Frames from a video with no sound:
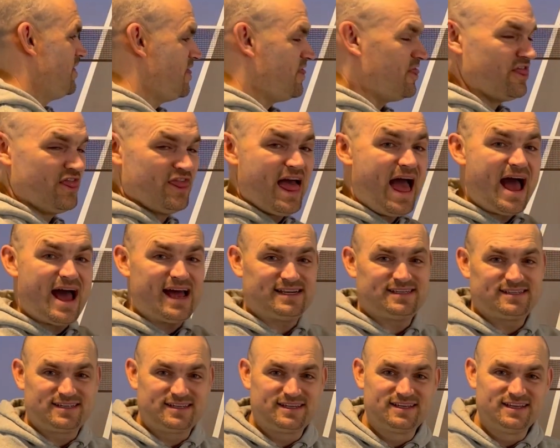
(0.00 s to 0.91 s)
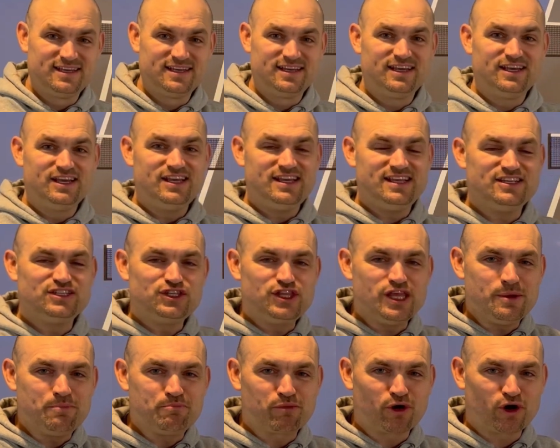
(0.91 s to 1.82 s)
That is
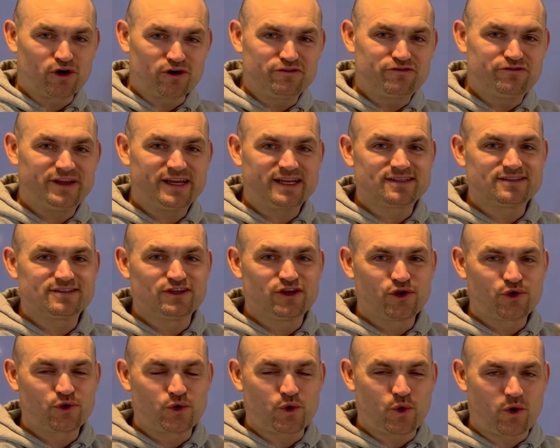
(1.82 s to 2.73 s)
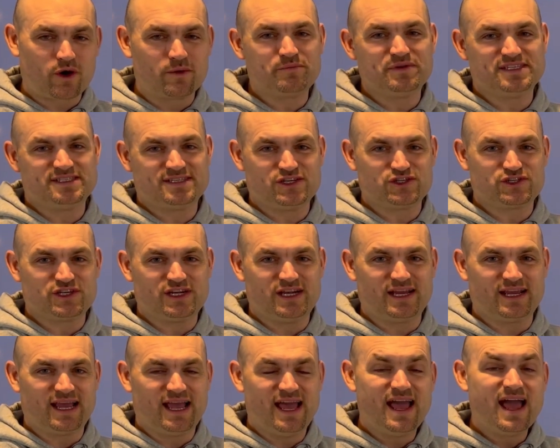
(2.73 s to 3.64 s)
the perfect court
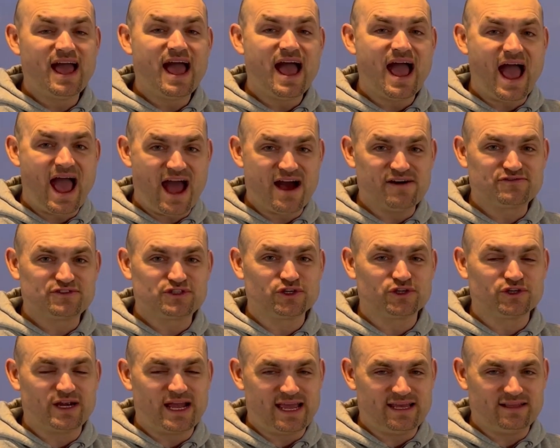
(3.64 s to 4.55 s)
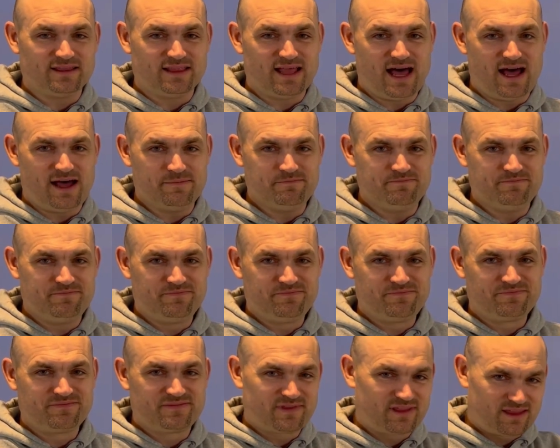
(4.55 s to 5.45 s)
positioning after a lob.
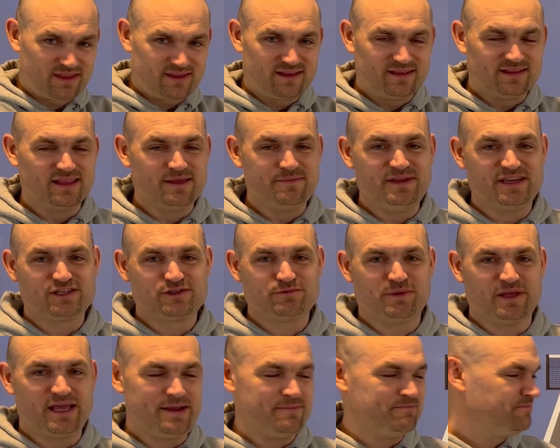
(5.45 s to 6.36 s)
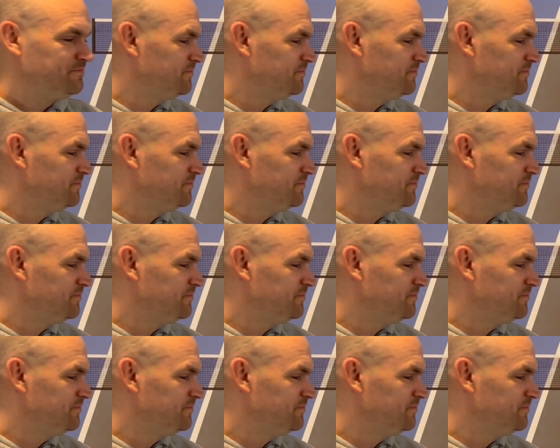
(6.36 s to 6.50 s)
Let me explain.